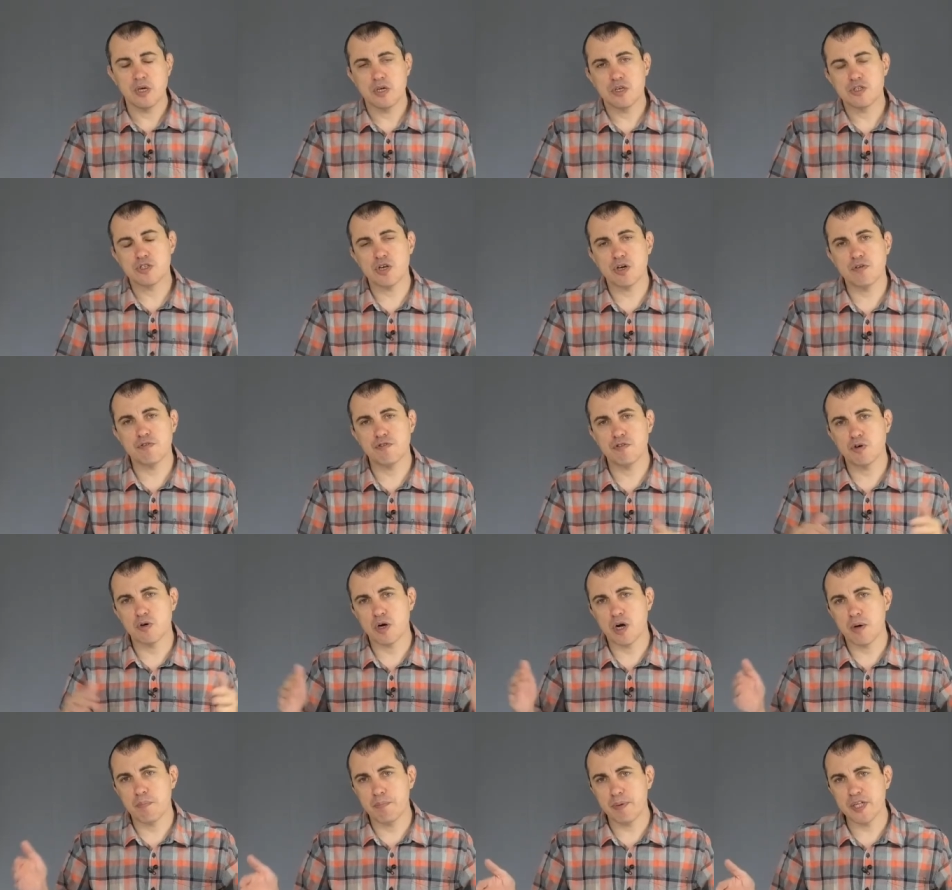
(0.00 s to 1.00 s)
So for
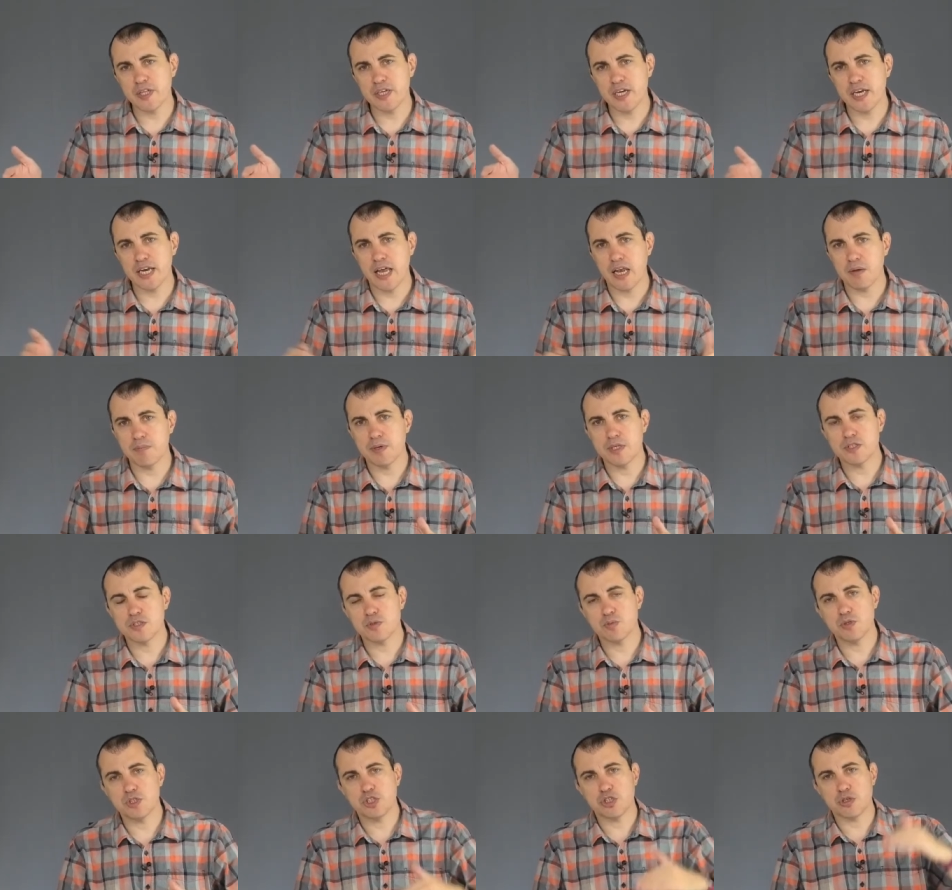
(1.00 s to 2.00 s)
1 billion elements,
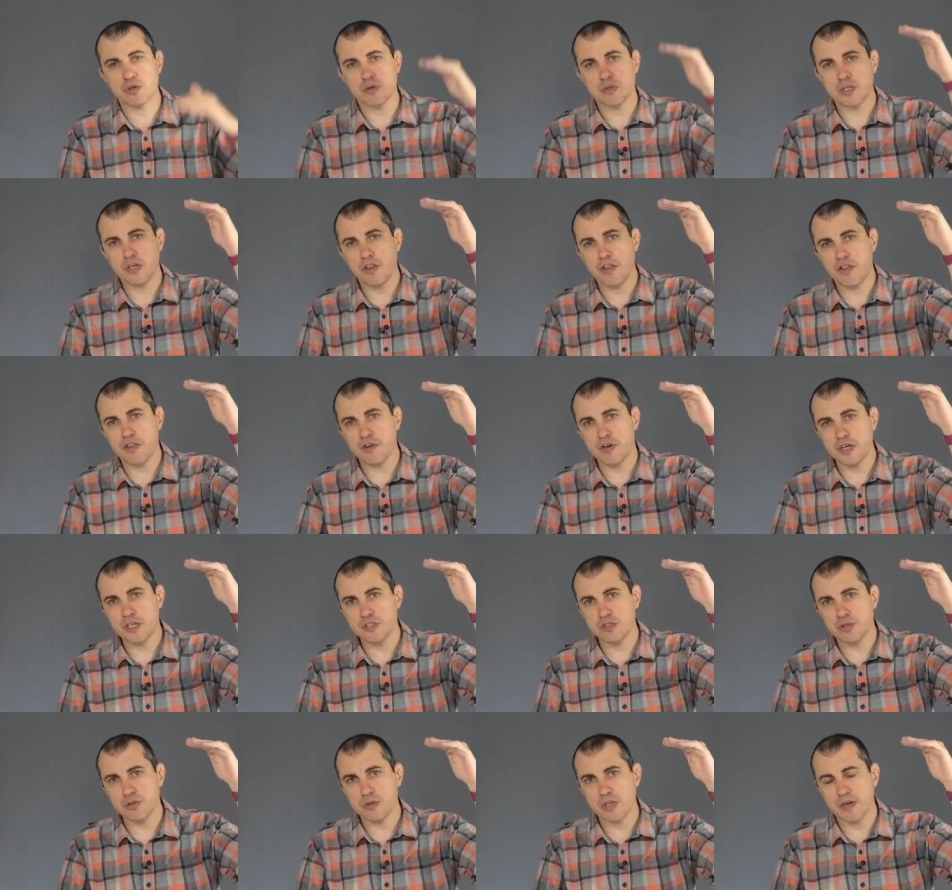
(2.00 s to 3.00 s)
which are only
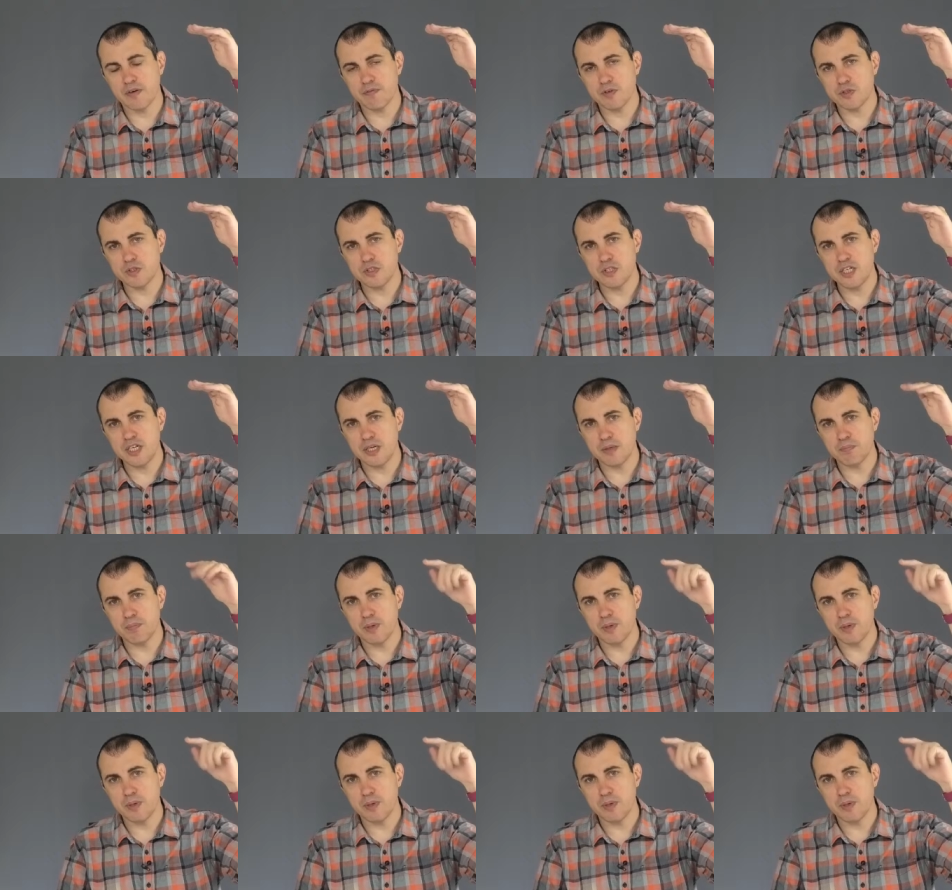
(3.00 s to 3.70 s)
32 levels deep,